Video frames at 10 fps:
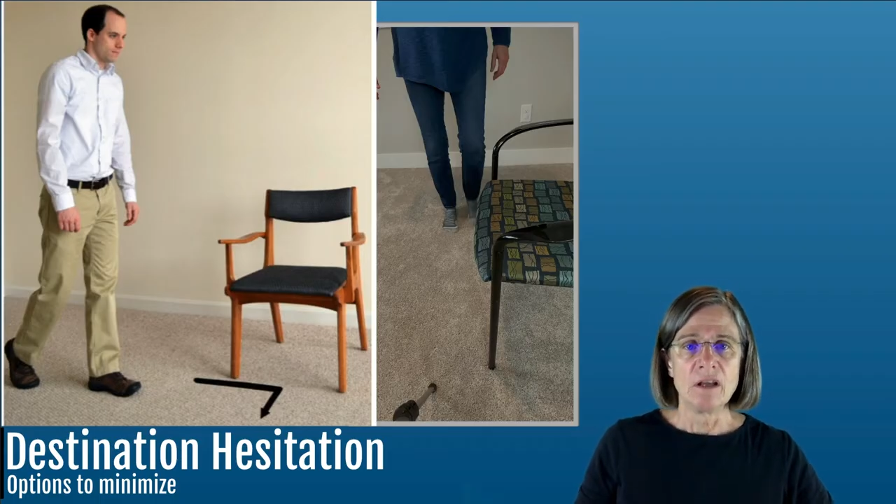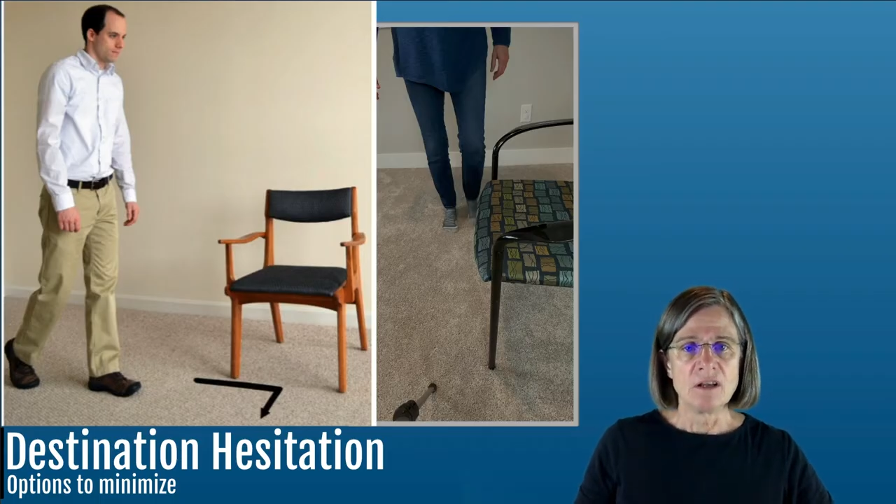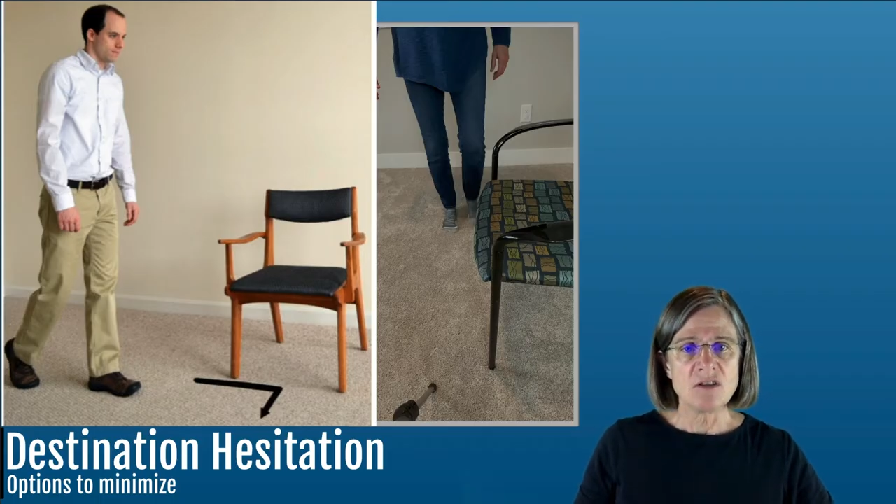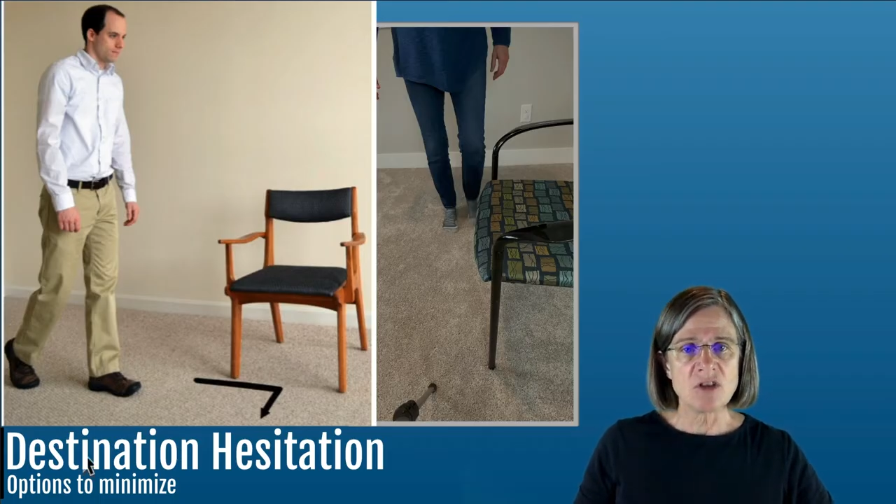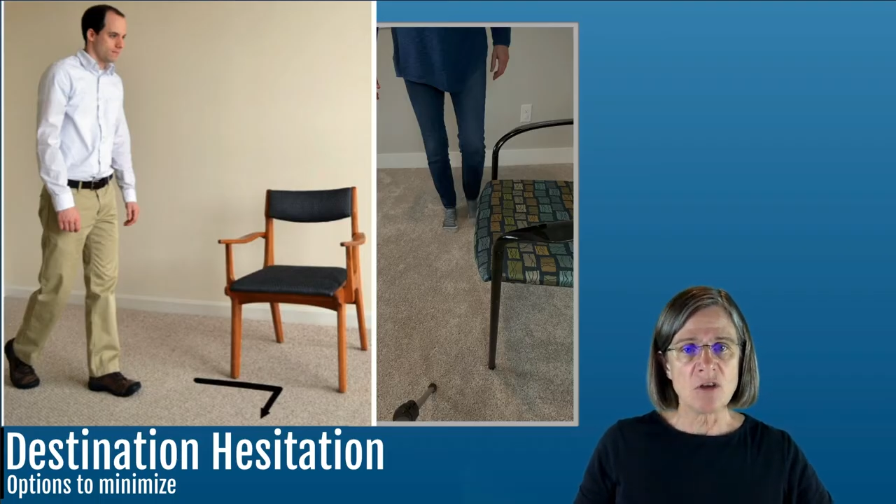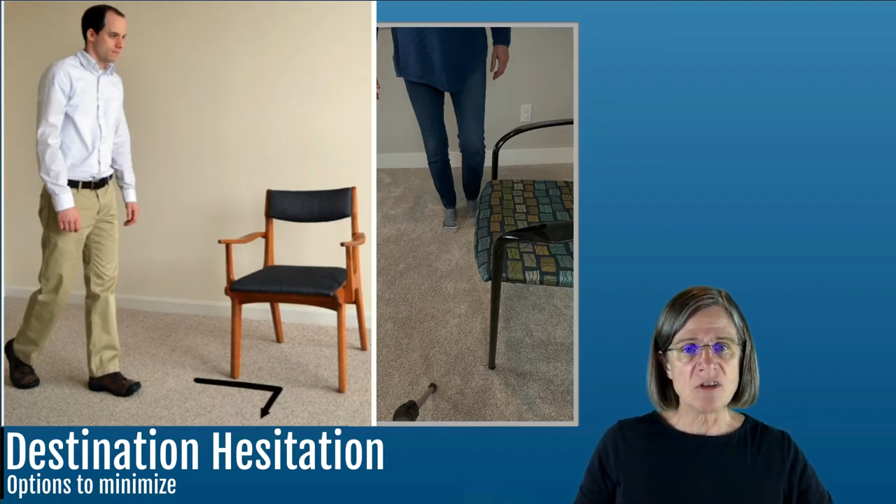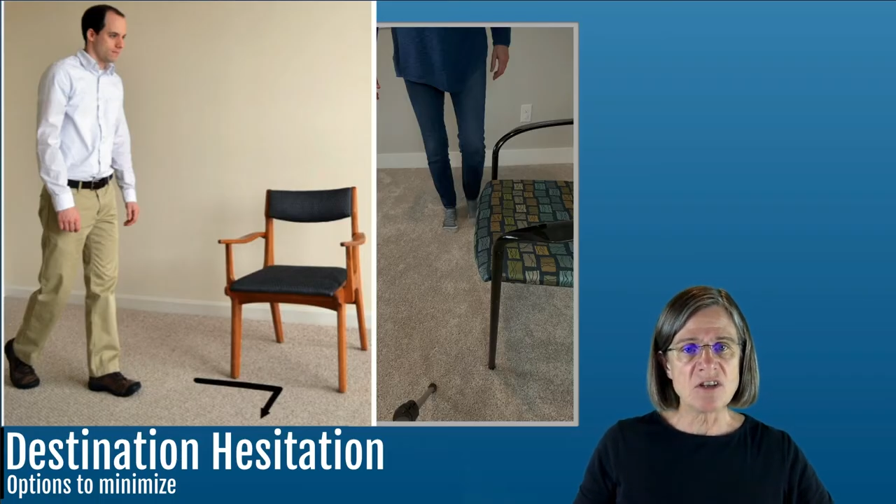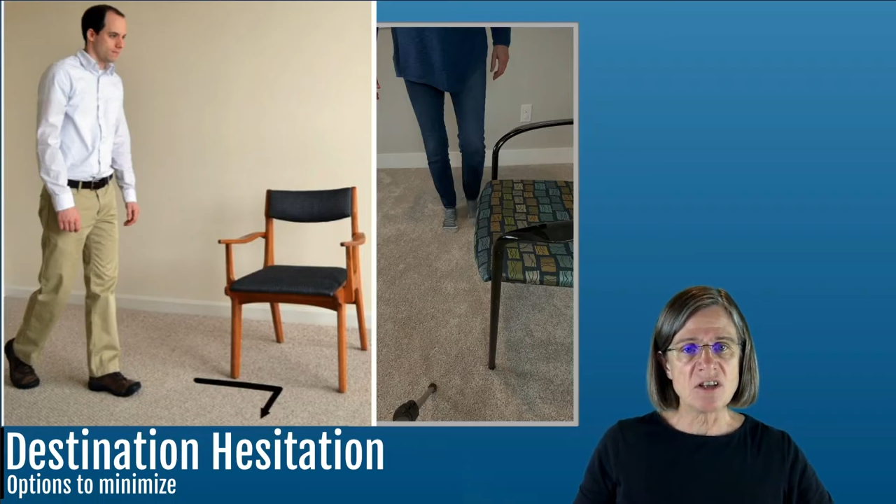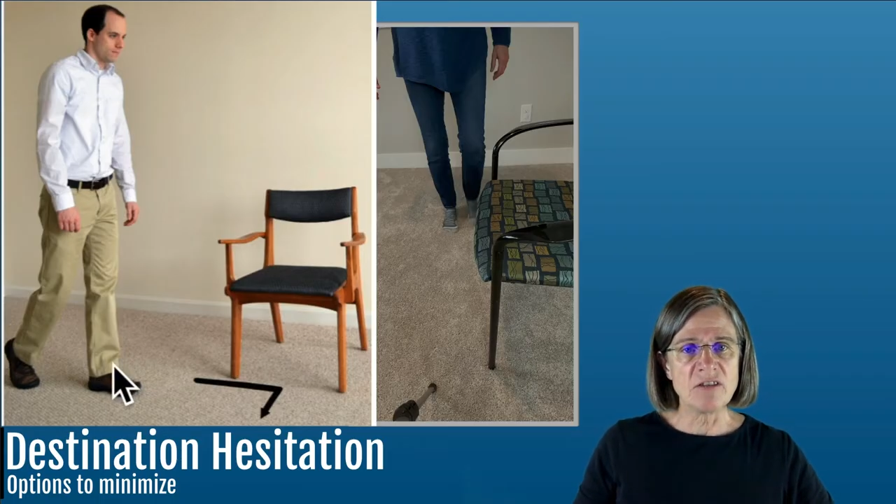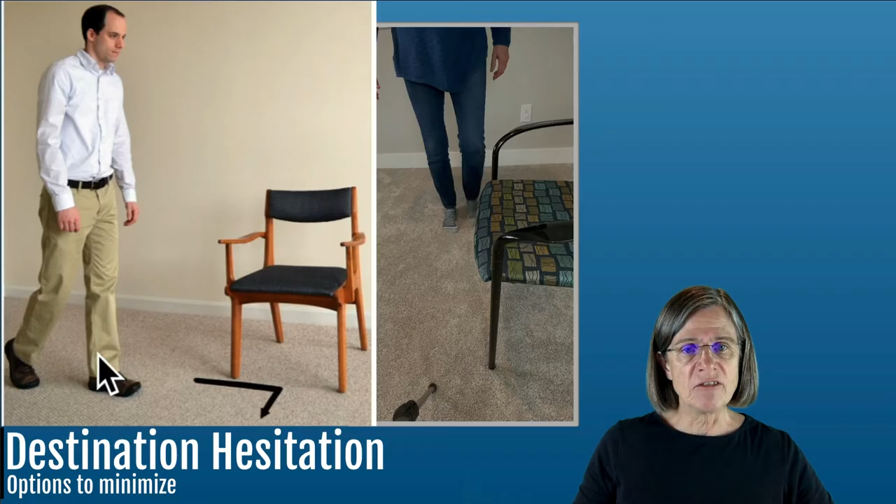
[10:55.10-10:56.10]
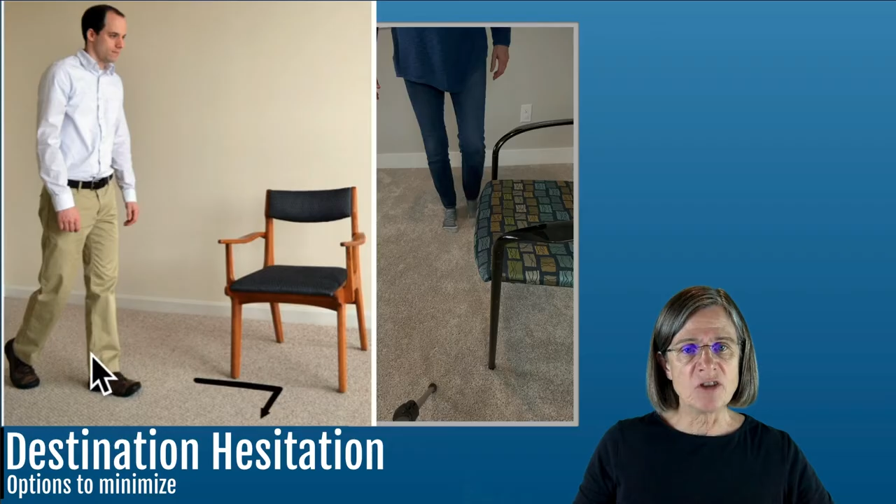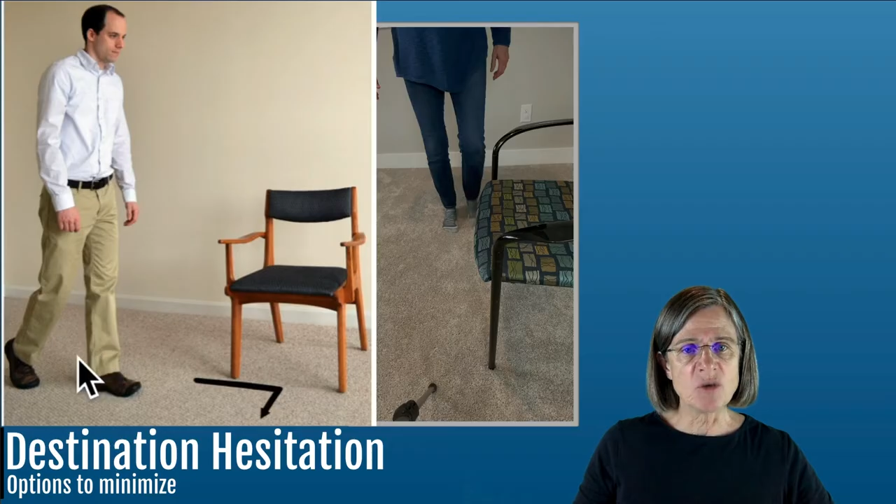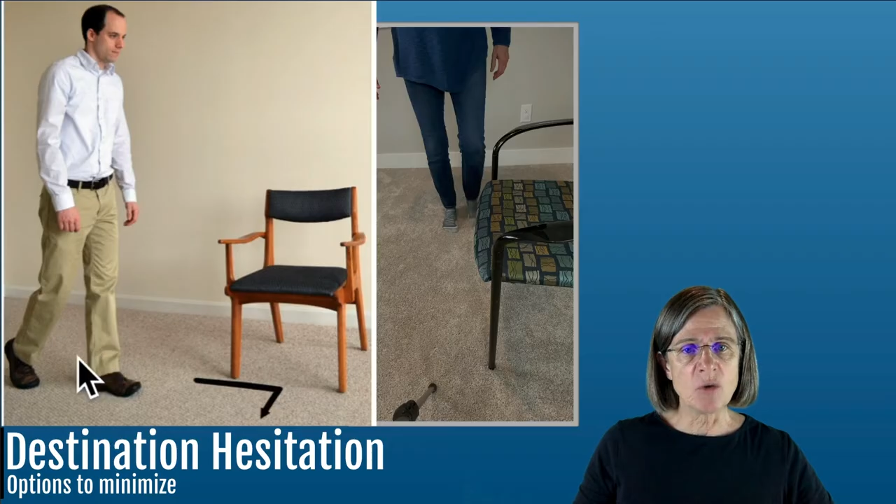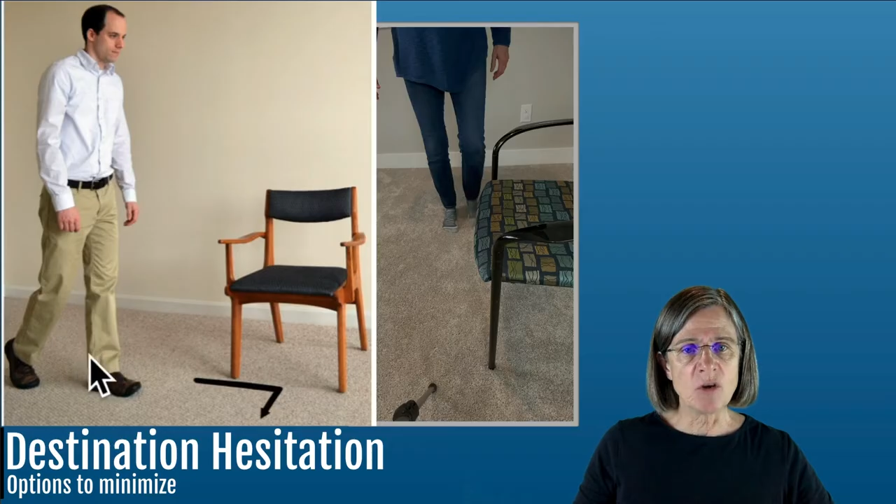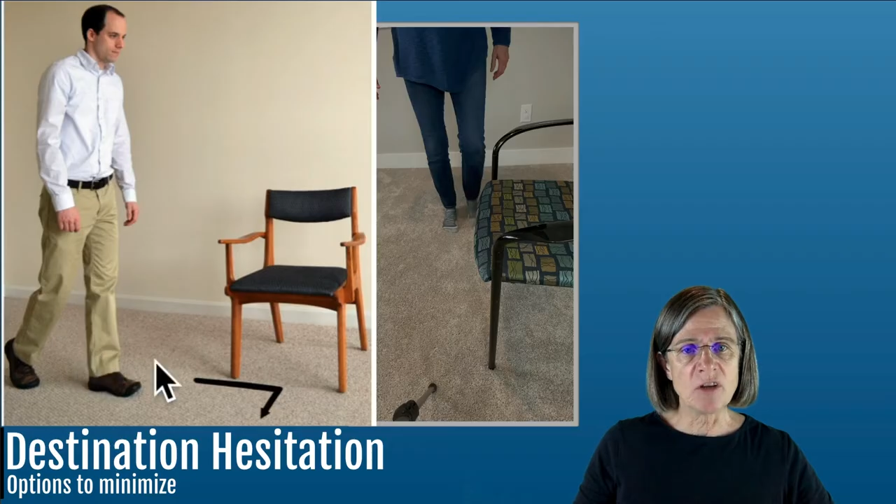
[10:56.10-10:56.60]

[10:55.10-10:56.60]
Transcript: So this individual,